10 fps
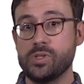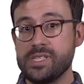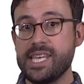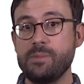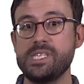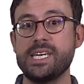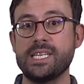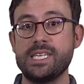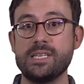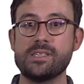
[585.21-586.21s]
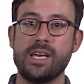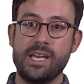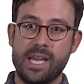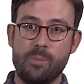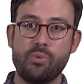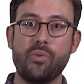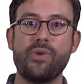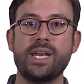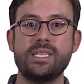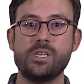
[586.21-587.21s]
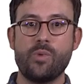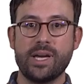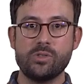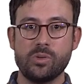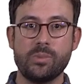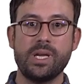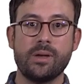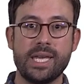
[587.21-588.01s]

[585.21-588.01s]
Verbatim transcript: the same techniques and profile interactome uh,